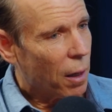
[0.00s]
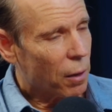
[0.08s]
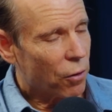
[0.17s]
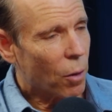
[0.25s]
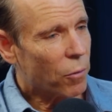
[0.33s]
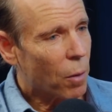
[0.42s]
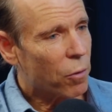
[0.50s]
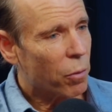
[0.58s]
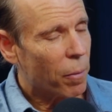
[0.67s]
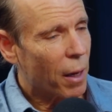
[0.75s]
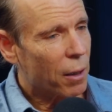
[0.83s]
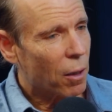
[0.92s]
And sometimes
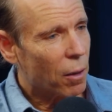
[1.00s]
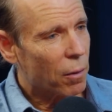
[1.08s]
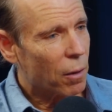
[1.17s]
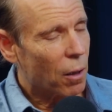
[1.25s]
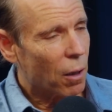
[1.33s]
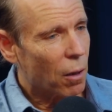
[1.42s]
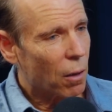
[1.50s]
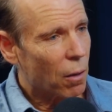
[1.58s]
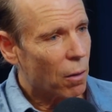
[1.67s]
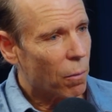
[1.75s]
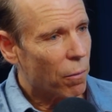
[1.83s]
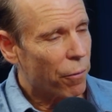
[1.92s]
we make a, a,
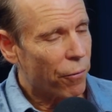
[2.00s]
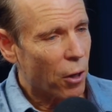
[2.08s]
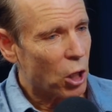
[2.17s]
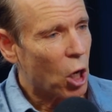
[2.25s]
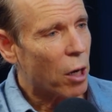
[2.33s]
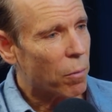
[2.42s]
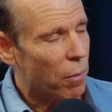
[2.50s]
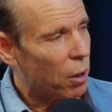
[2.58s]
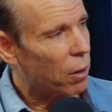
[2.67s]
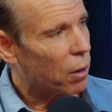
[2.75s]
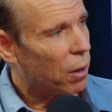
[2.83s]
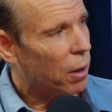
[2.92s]
a nut
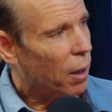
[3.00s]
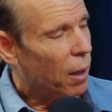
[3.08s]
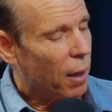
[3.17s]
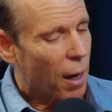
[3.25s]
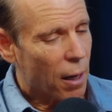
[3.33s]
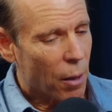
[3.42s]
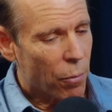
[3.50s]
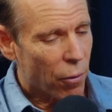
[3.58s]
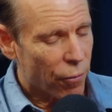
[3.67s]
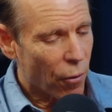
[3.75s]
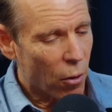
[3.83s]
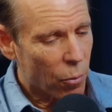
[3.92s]
milk, and I
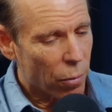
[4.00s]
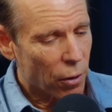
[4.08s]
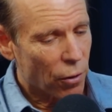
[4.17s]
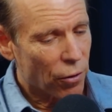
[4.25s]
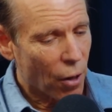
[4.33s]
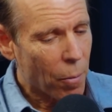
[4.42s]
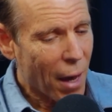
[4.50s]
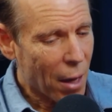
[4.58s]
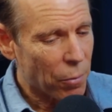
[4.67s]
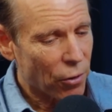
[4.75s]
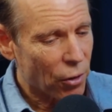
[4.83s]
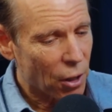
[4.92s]
prefer to put some
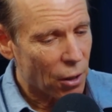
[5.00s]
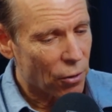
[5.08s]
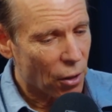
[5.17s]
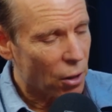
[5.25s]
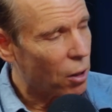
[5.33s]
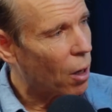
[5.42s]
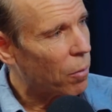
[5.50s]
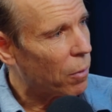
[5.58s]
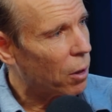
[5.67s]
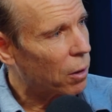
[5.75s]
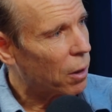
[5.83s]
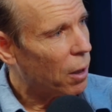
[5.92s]
hemp seeds in the nut
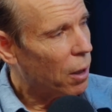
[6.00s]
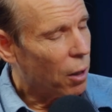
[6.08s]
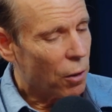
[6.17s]
milk.